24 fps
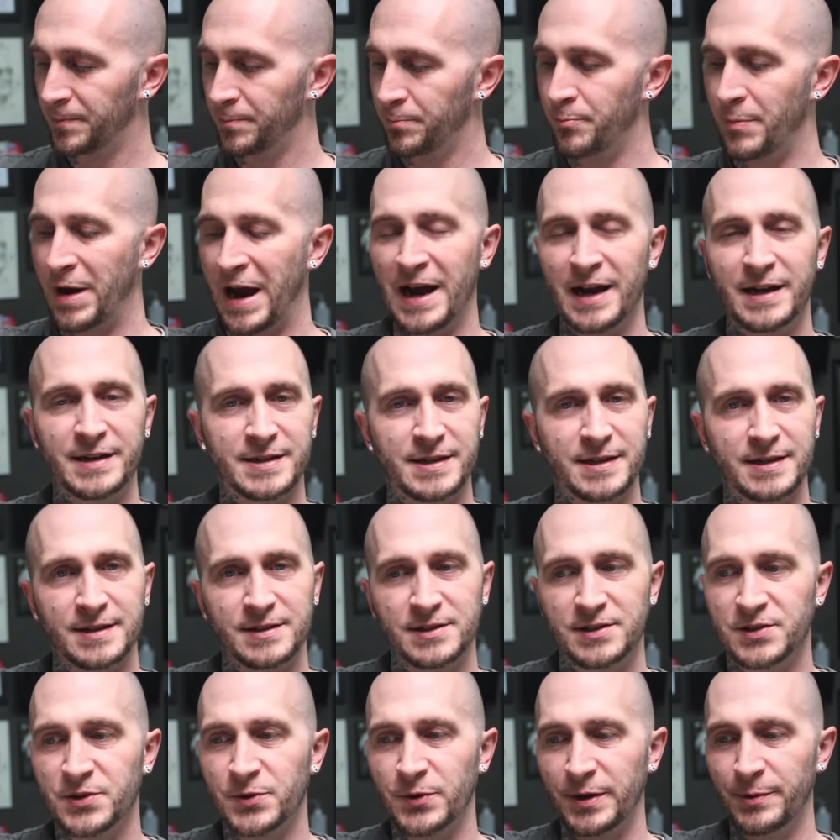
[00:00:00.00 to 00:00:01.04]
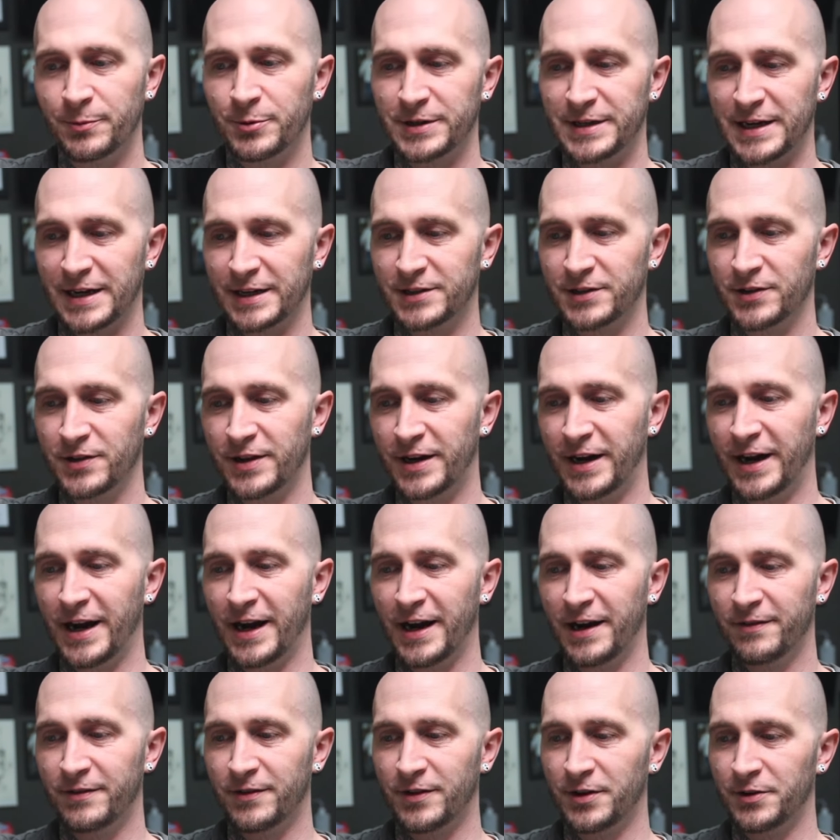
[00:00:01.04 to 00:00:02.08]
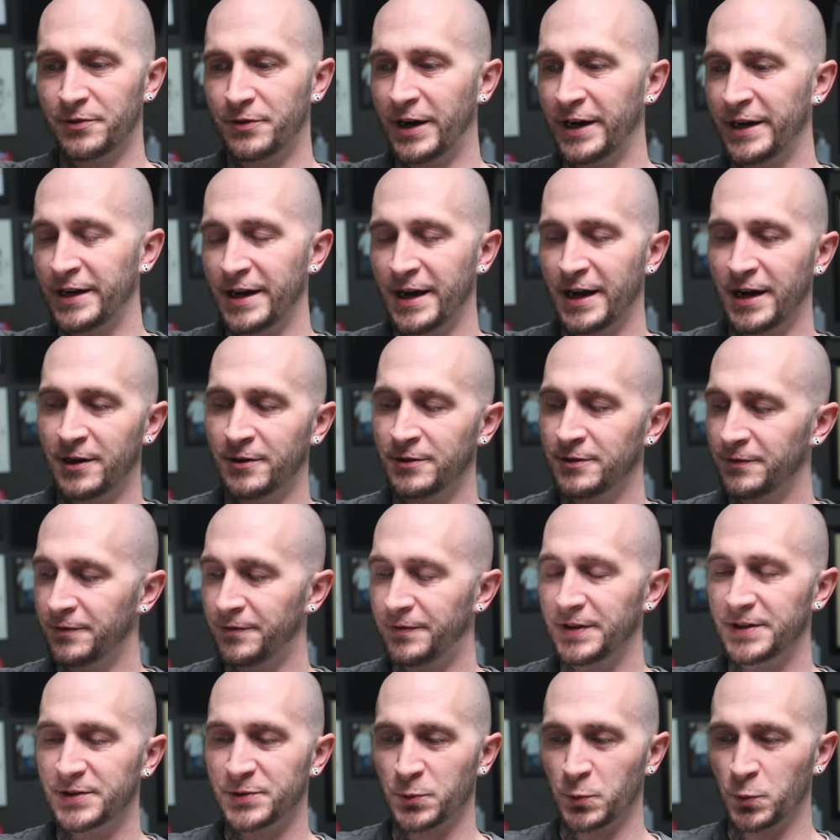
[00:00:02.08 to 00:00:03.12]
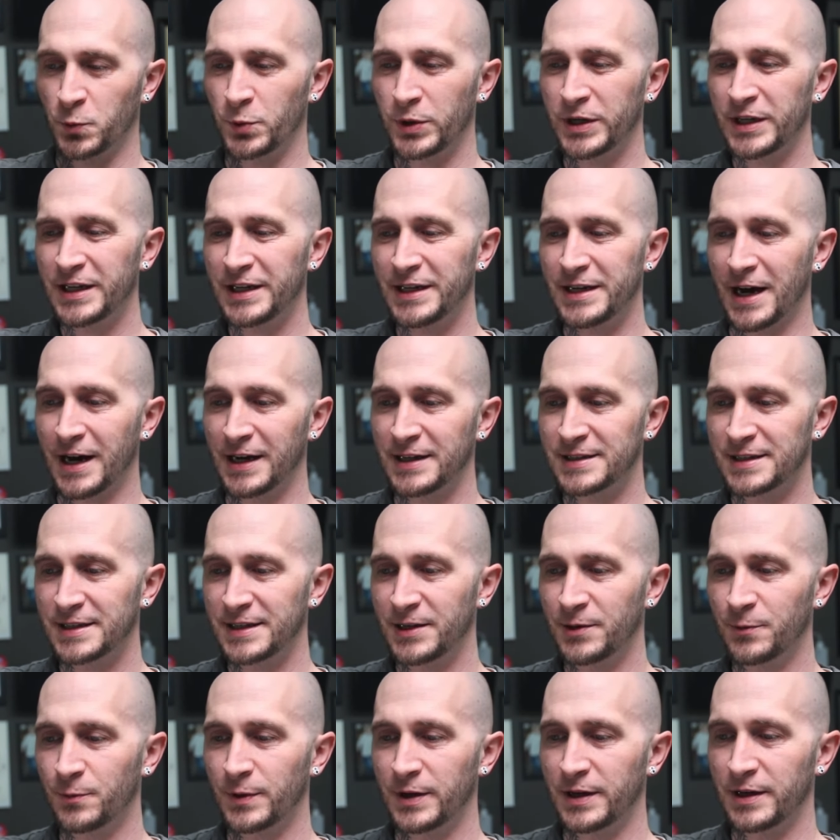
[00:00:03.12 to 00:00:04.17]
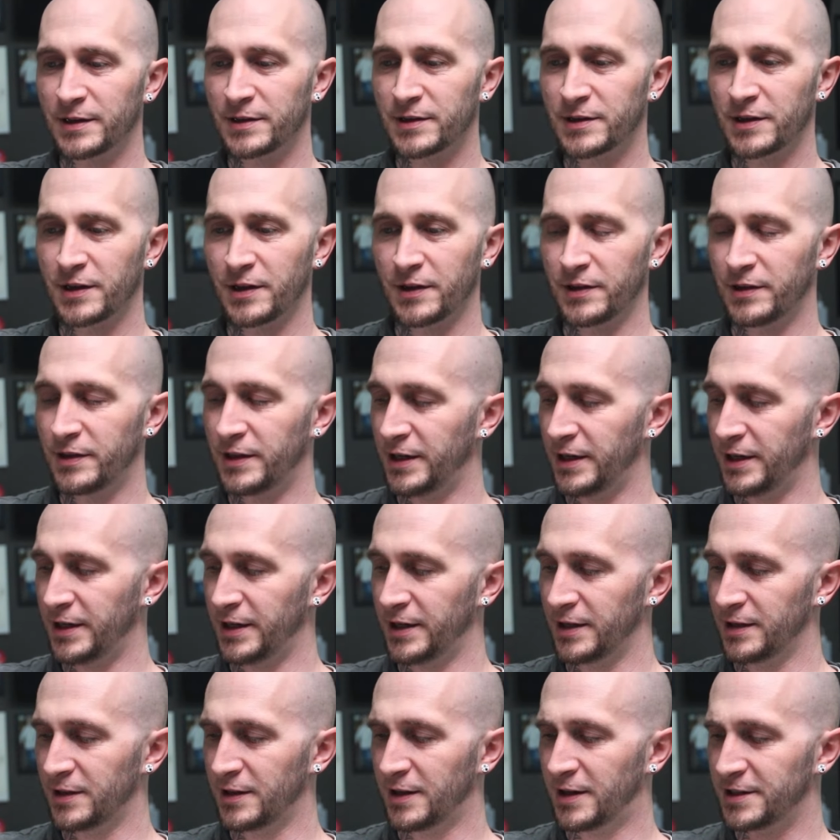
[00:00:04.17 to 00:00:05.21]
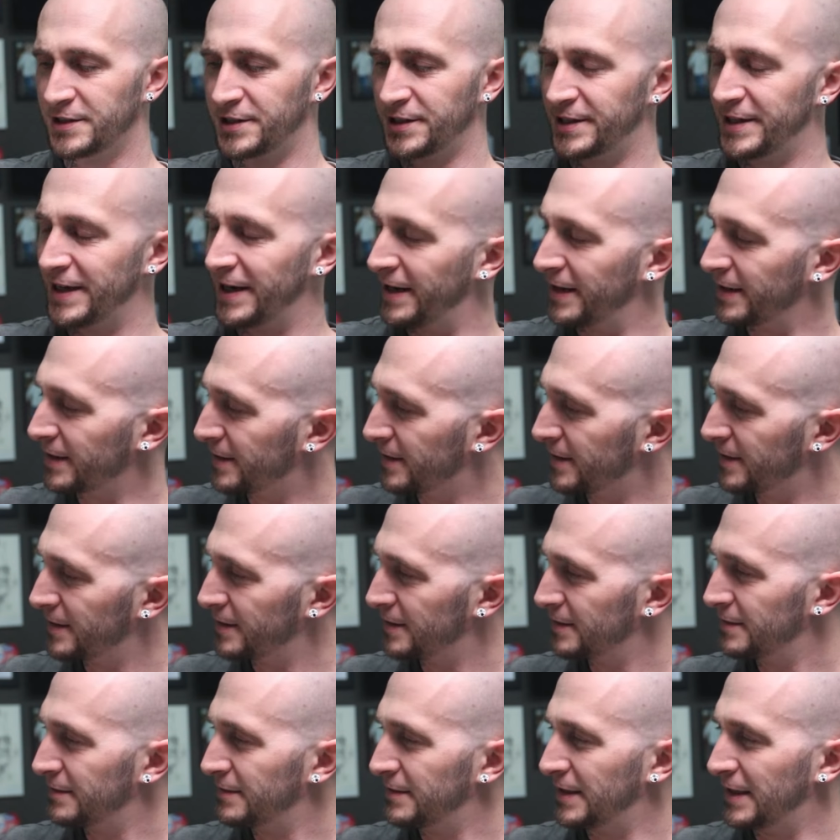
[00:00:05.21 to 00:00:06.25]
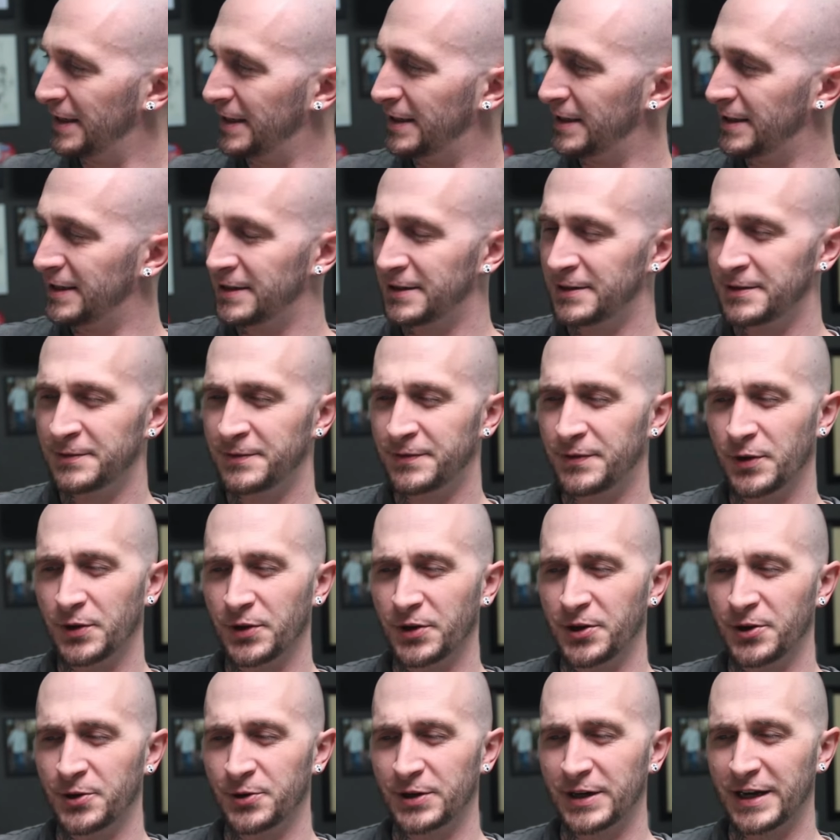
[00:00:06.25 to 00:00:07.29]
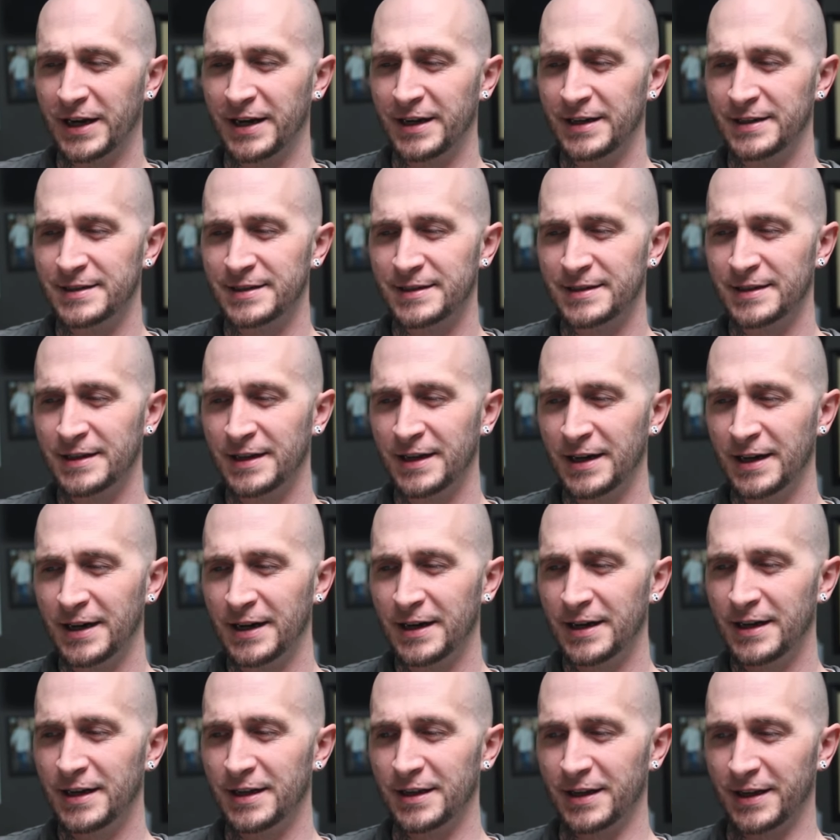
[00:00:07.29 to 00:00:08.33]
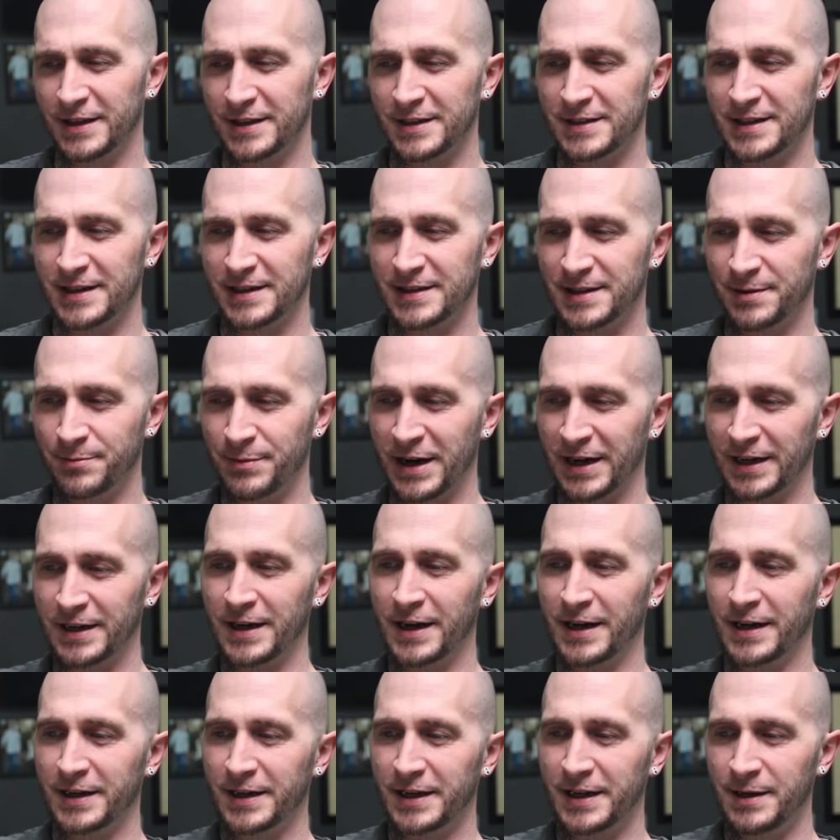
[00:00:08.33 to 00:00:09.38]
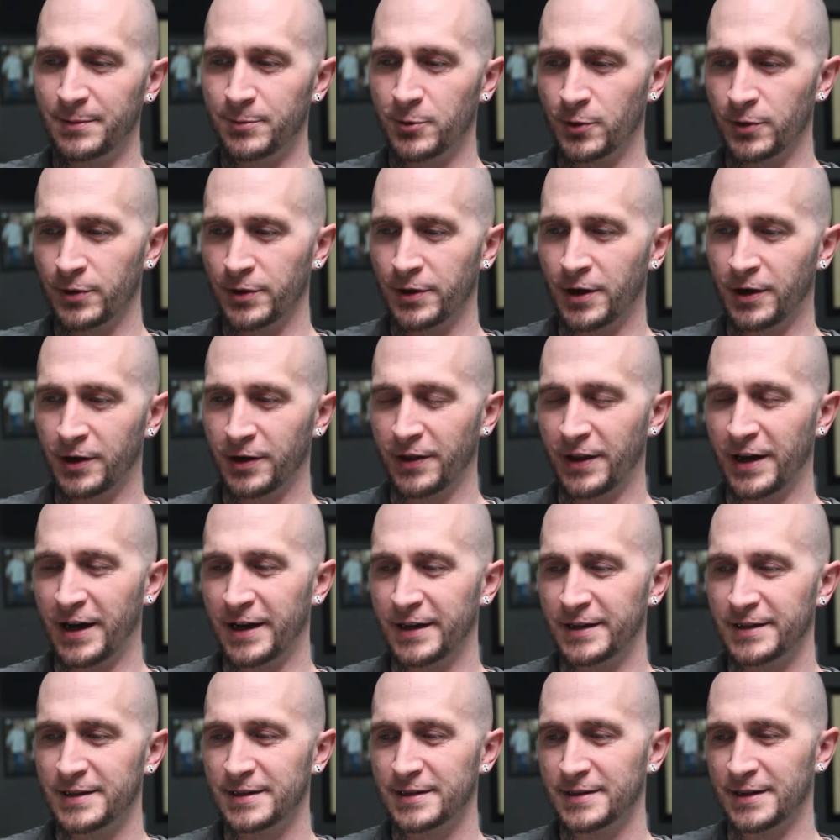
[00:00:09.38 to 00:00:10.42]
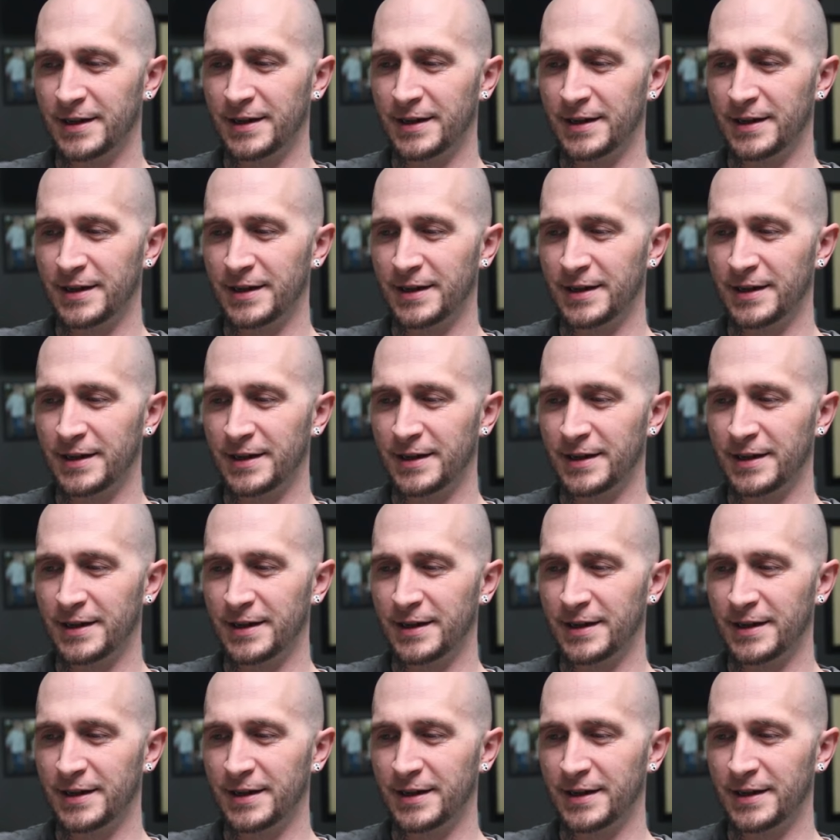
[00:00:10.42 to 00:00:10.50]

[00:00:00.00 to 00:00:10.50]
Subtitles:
matte screen protector that I have on right now. Fits really nicely with the Logitech folio case. I like this, has the magnetic keyboard and all of that.